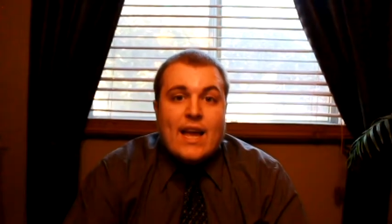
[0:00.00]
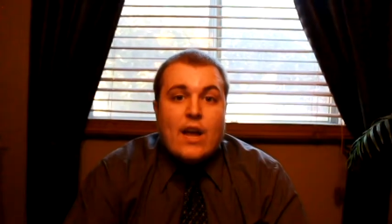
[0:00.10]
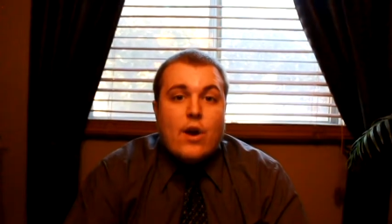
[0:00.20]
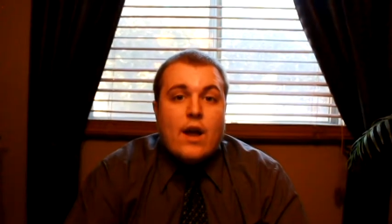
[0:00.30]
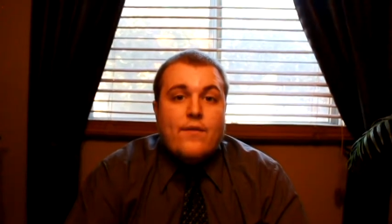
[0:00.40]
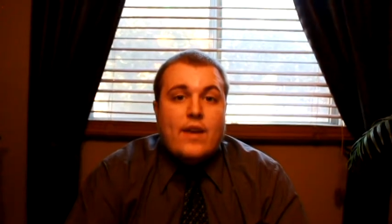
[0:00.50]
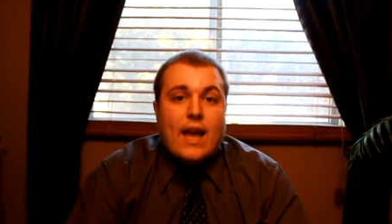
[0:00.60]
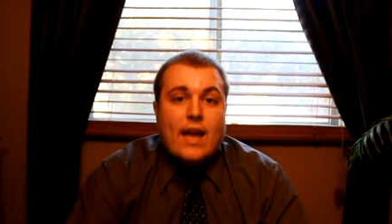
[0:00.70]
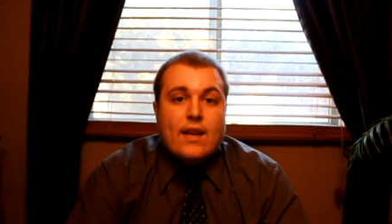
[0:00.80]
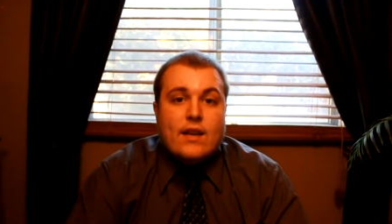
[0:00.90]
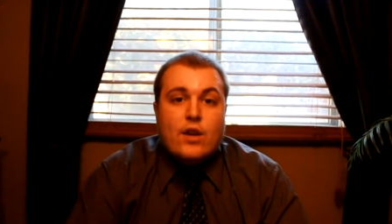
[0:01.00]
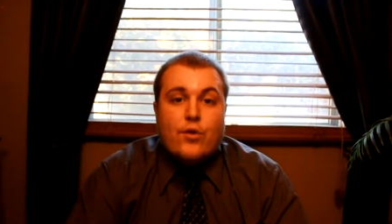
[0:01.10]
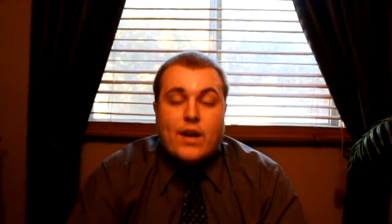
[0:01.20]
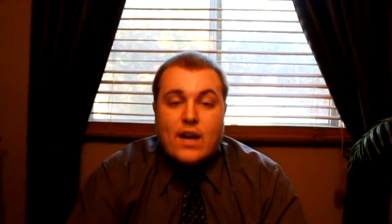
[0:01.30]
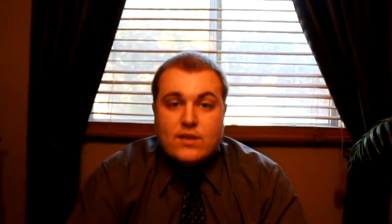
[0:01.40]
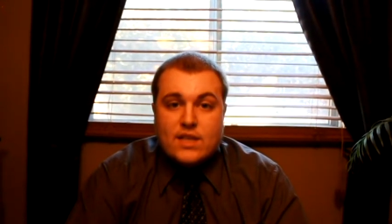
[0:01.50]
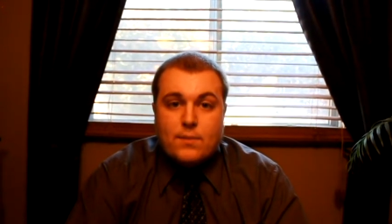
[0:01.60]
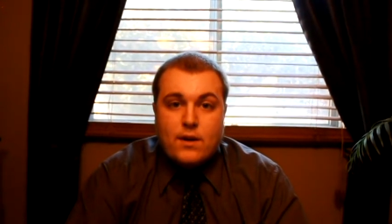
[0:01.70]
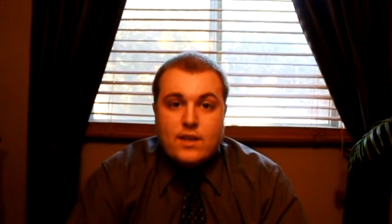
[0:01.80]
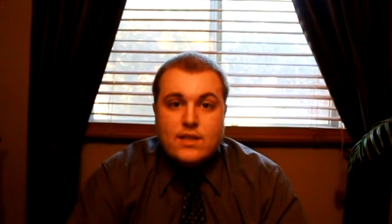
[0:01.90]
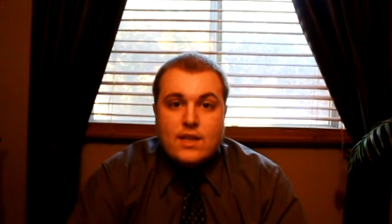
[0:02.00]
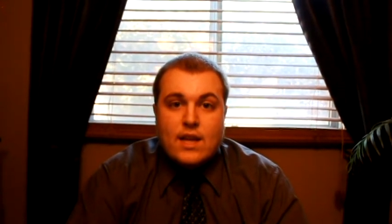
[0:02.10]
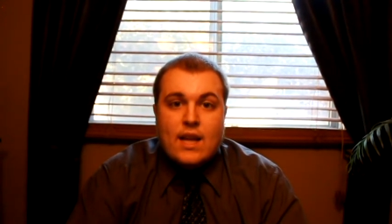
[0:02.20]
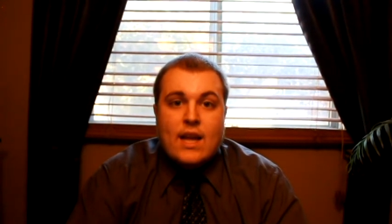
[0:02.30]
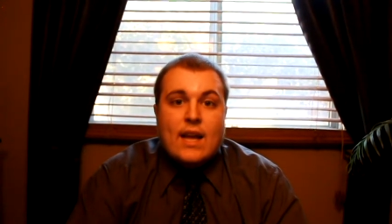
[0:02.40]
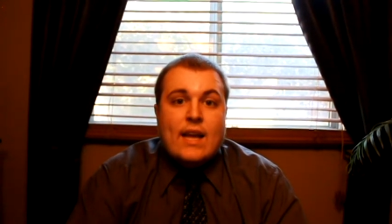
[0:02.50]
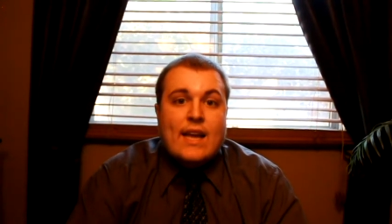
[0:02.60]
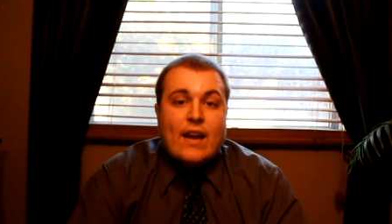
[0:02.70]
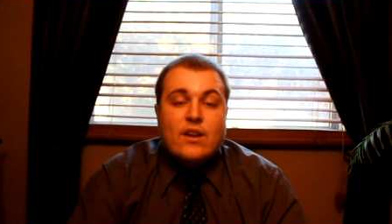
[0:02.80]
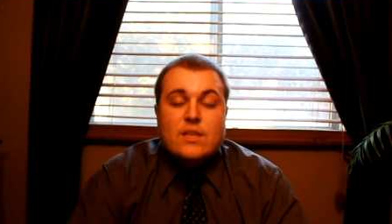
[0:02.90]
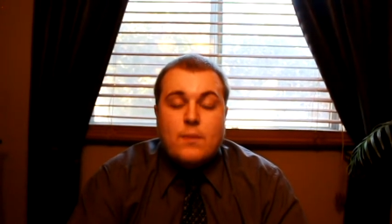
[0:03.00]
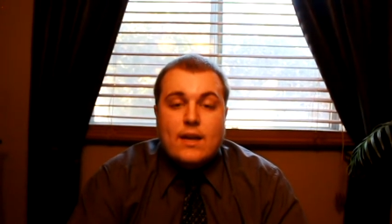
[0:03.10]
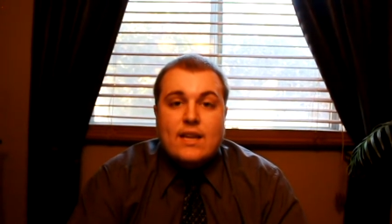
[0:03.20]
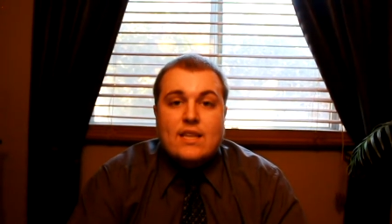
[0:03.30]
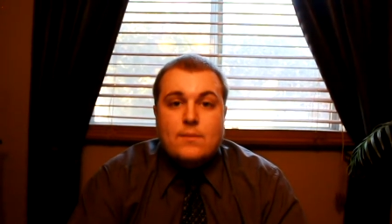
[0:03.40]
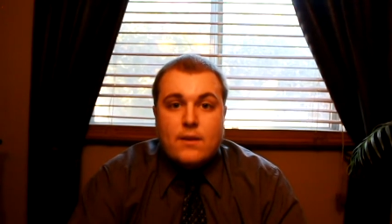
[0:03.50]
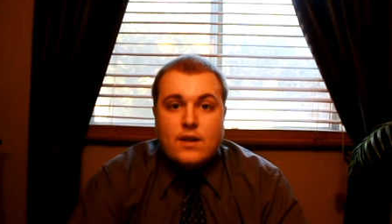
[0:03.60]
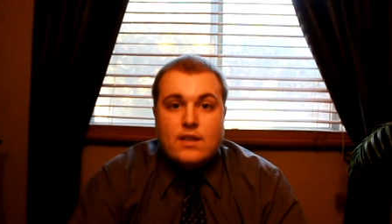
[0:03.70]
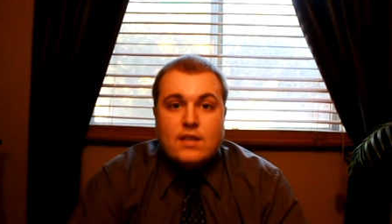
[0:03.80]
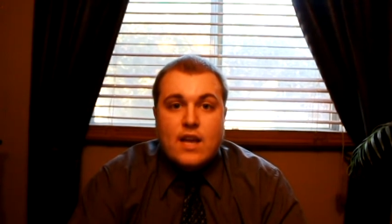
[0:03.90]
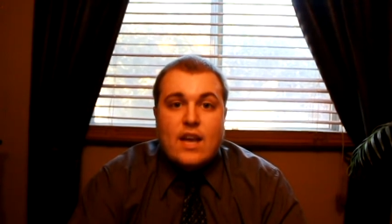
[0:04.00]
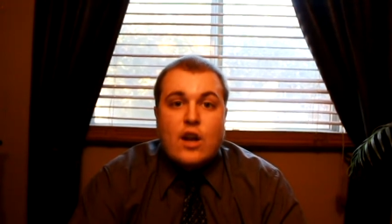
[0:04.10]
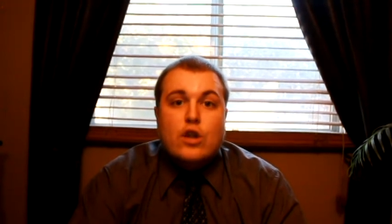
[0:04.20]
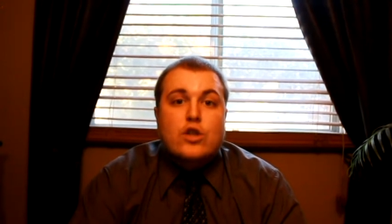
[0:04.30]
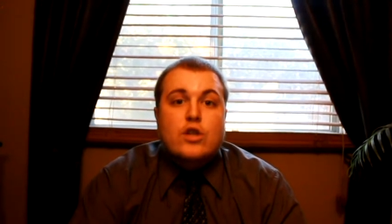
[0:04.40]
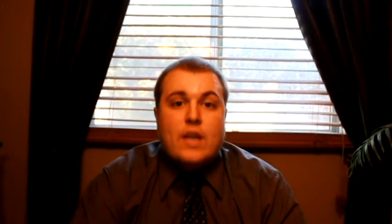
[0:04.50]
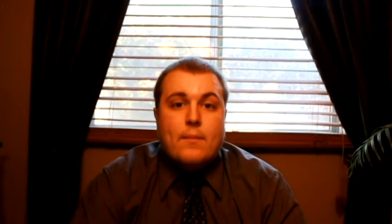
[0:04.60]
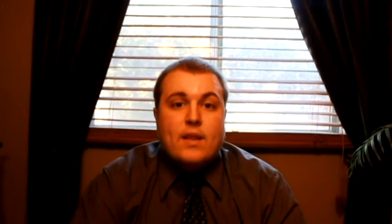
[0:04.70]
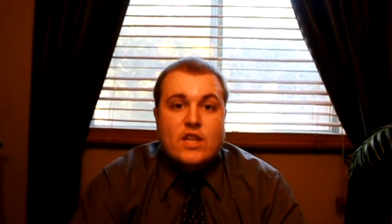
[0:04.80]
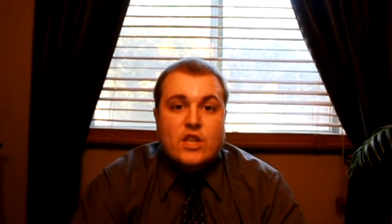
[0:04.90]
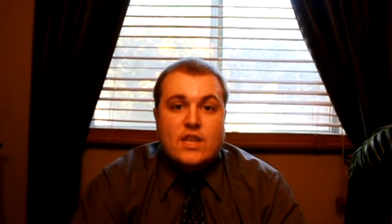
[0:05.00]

Here I've gained greenhouse experience, gear inspecting experience, and also demolition